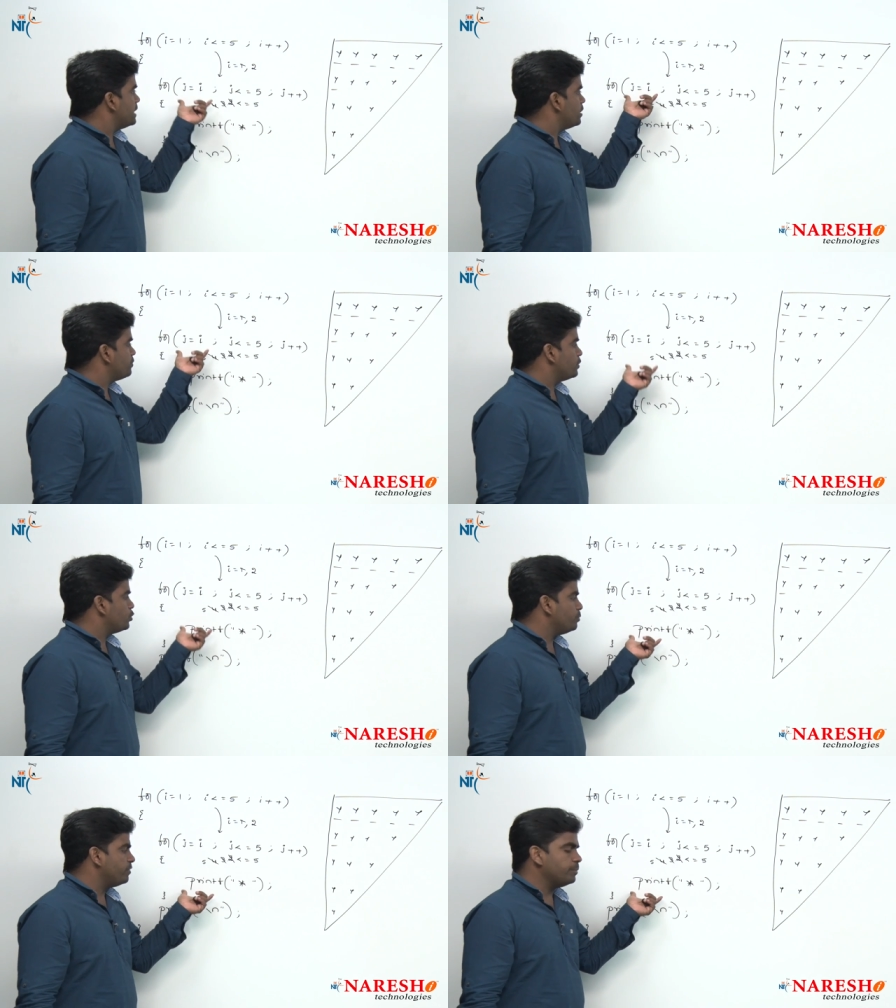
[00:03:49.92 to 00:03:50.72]
inner for
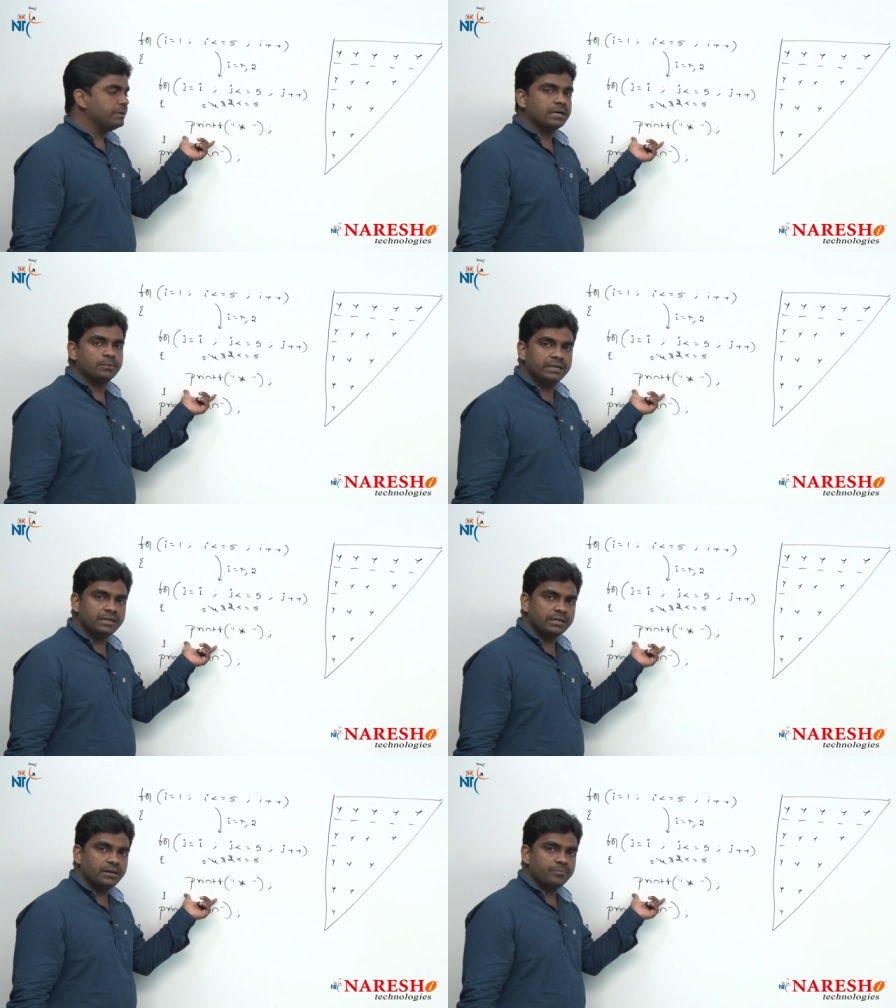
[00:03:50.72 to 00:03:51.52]
loop will be
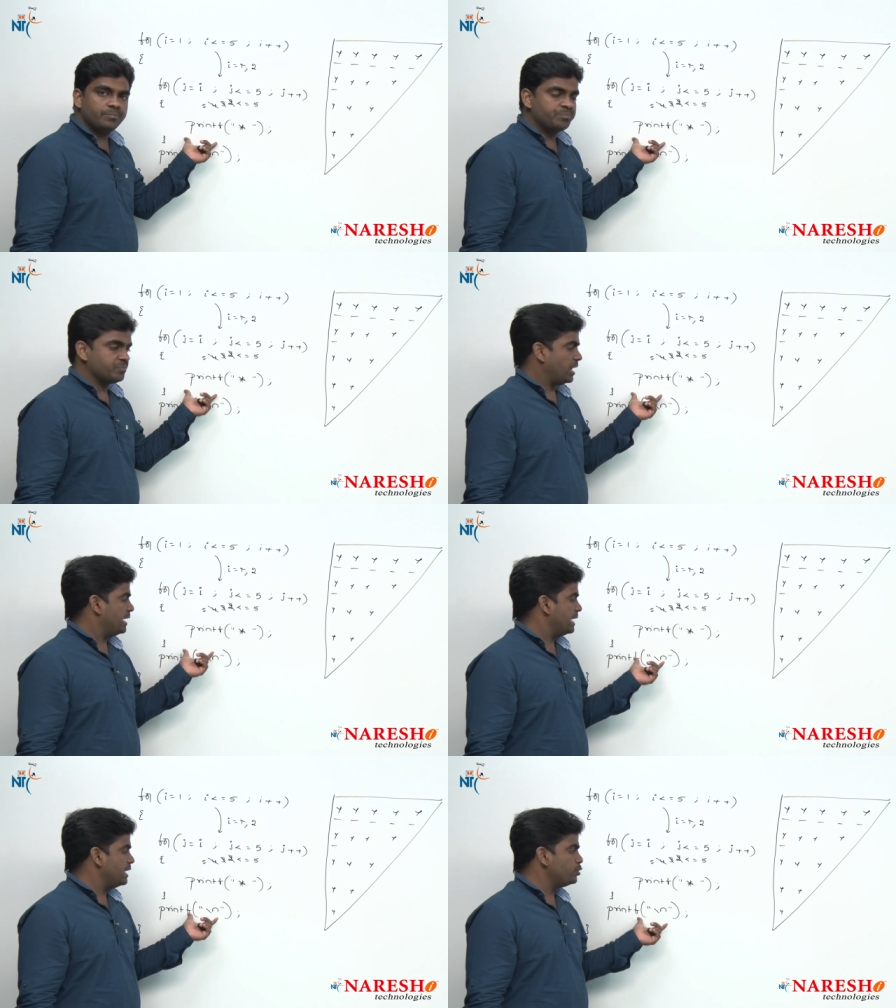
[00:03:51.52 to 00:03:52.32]
terminated
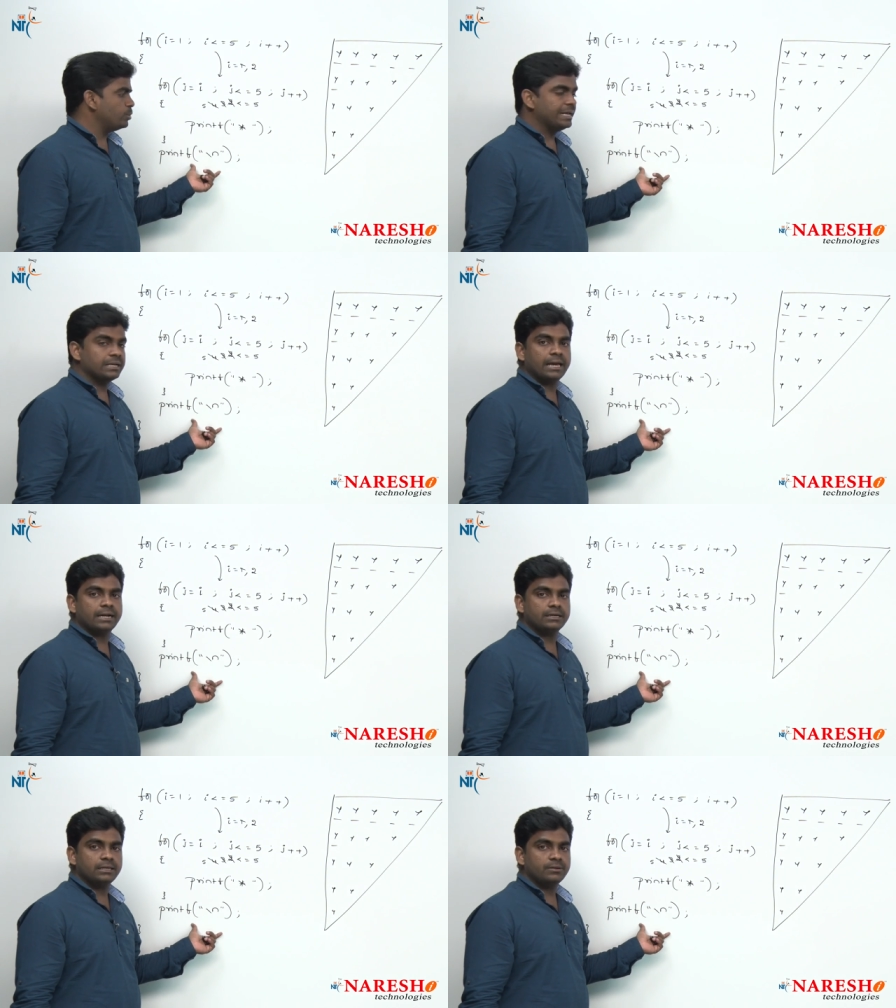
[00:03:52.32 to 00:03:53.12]
and again new line
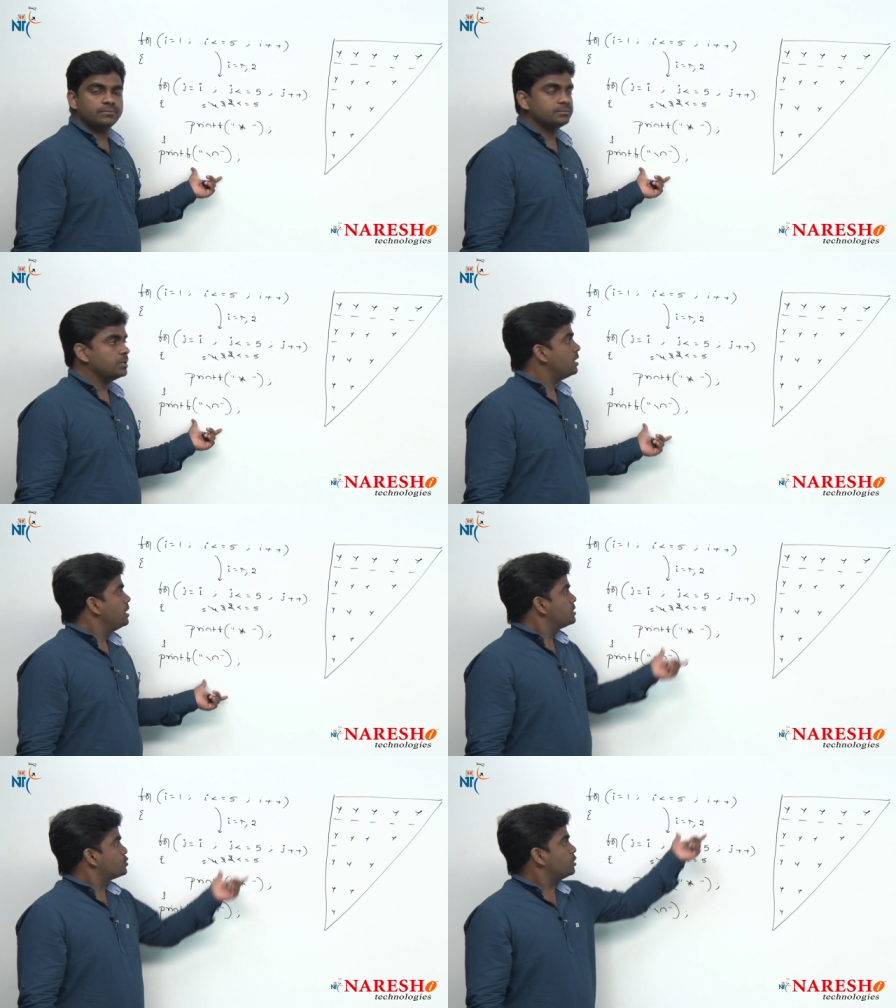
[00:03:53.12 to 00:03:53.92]
character.
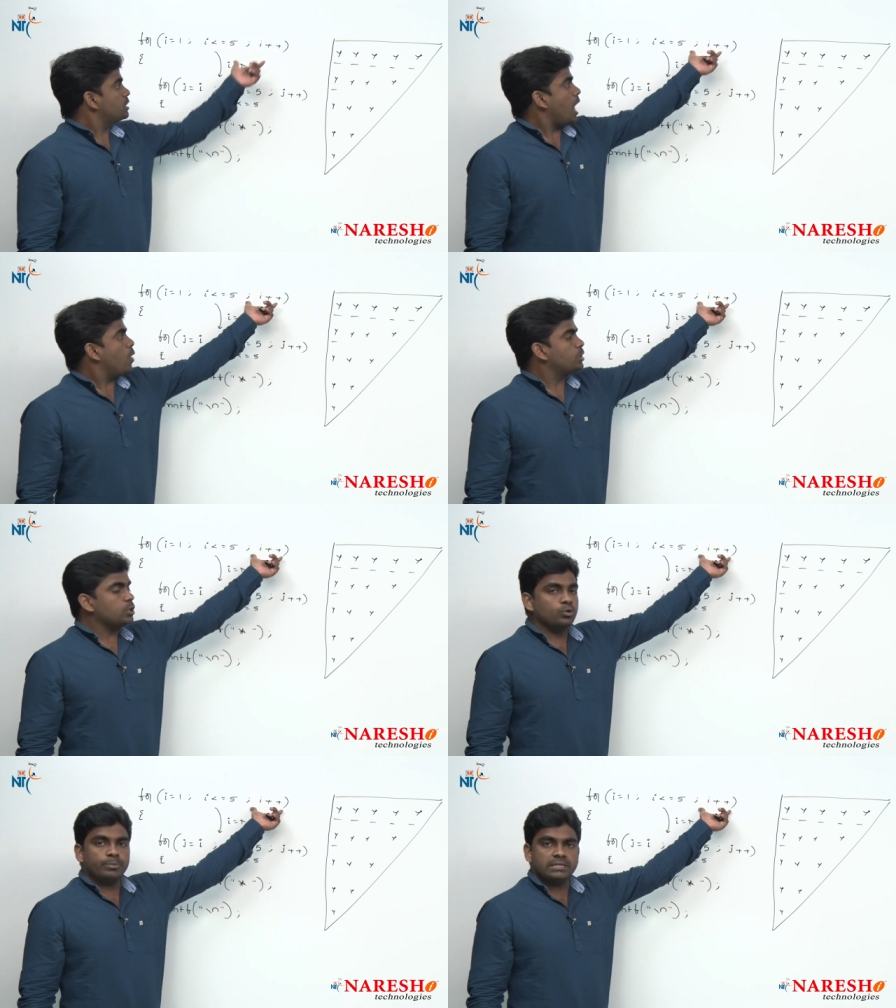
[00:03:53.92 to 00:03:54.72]
So that outer
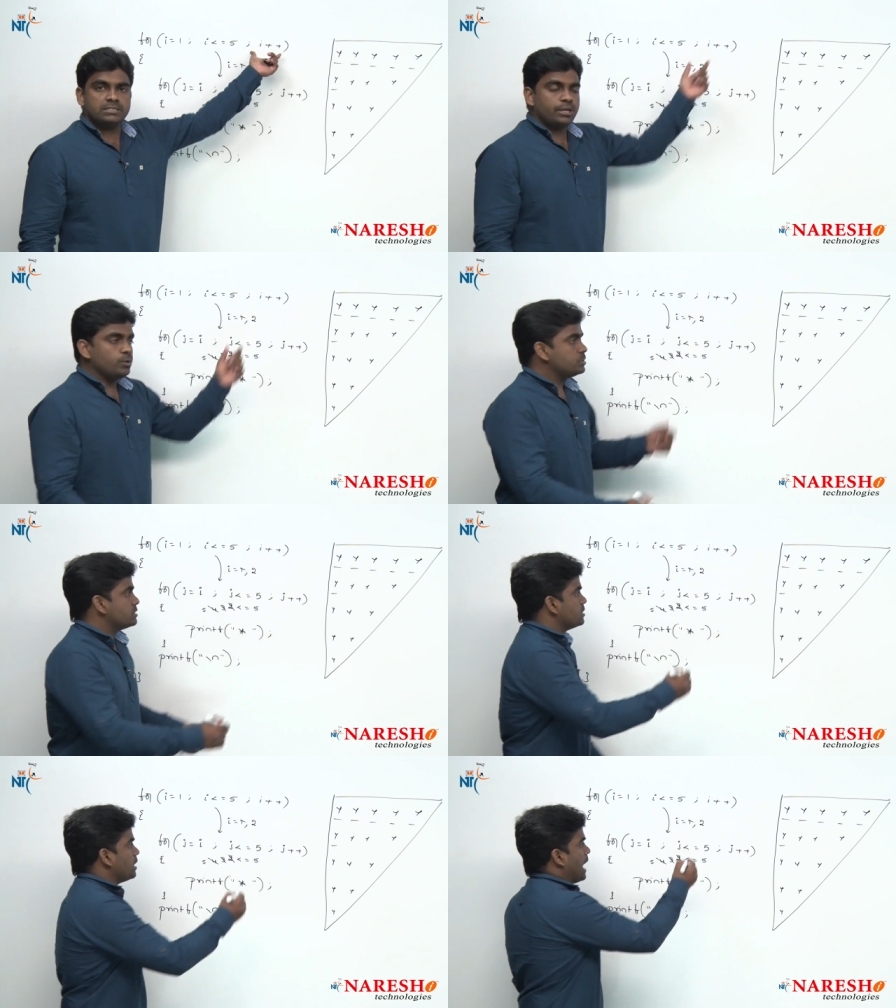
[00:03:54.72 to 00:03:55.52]
loop
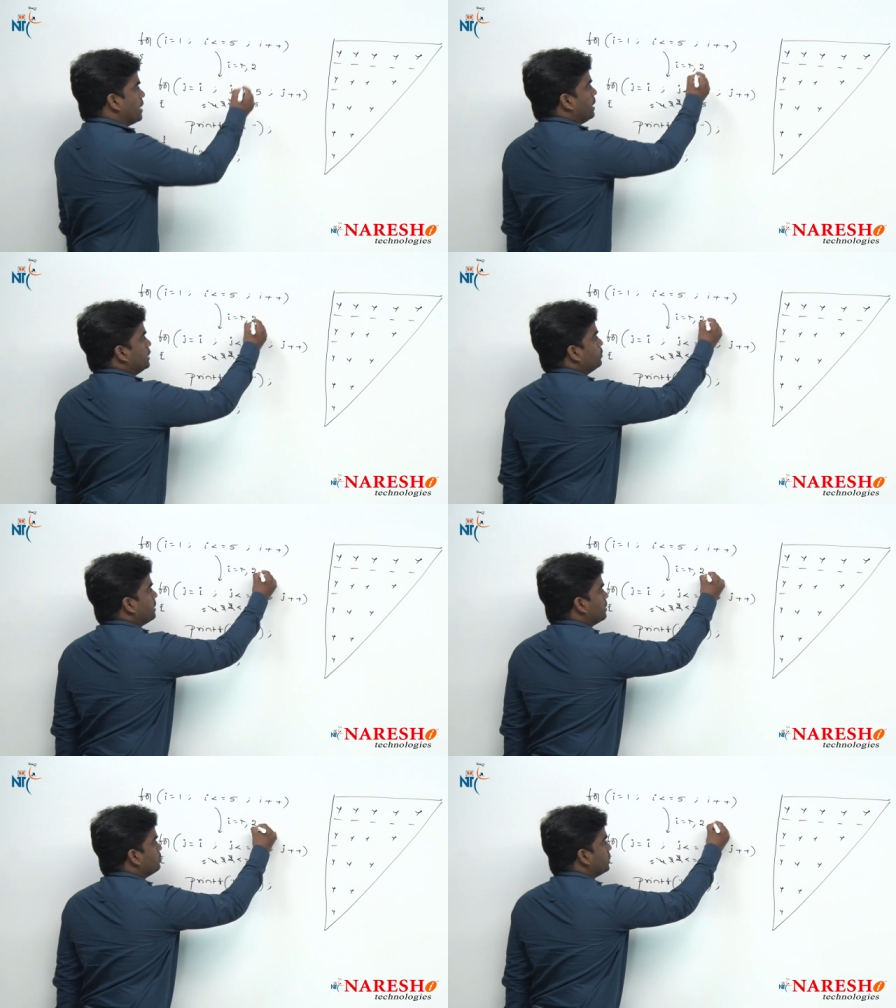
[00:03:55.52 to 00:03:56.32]
executes, I value
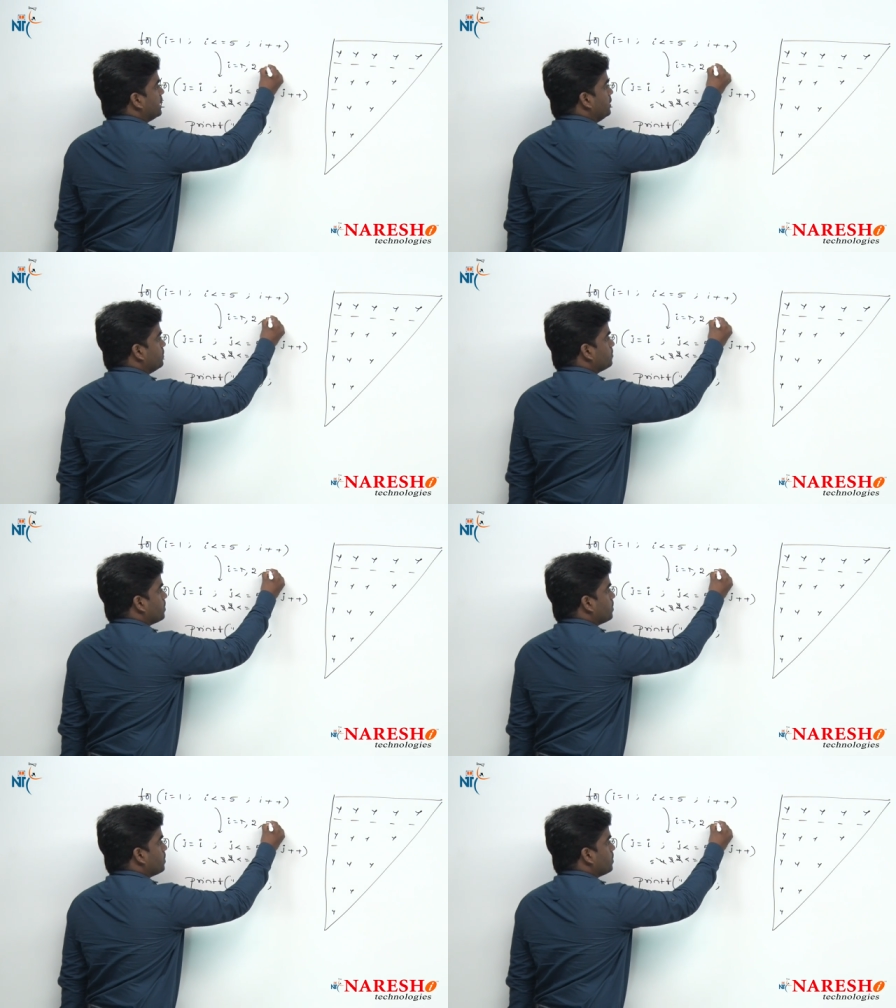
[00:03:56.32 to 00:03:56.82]
become 3,